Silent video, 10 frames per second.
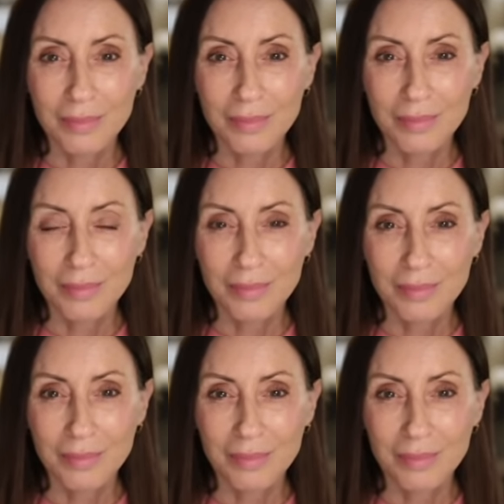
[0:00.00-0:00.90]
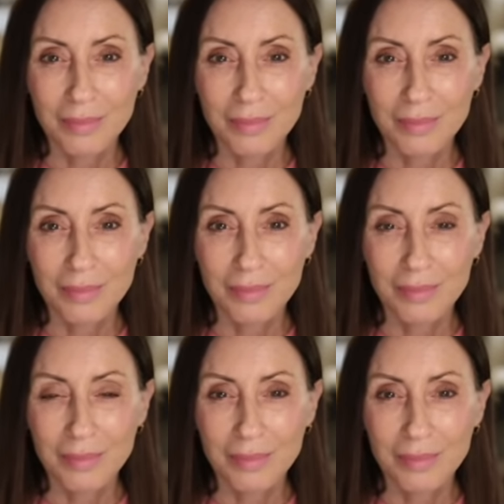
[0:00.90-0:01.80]

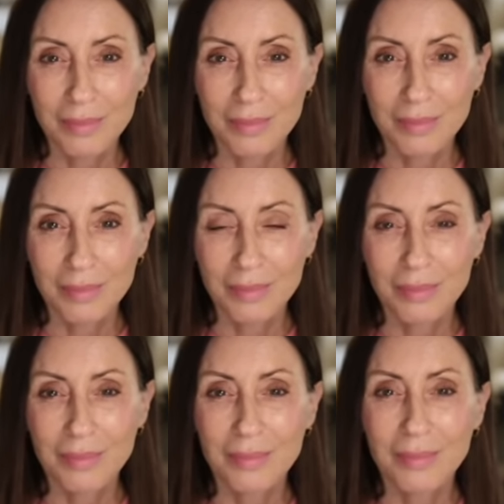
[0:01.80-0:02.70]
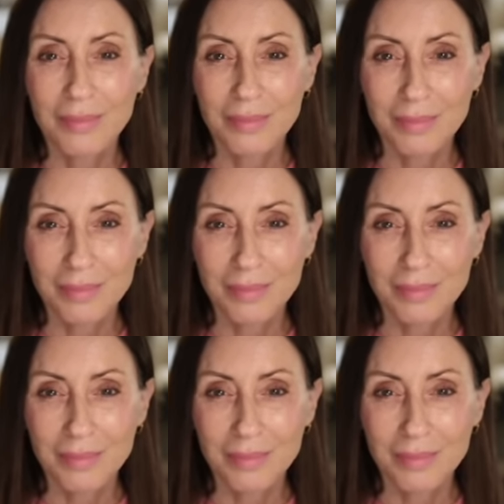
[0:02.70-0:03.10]
This person isn't speaking.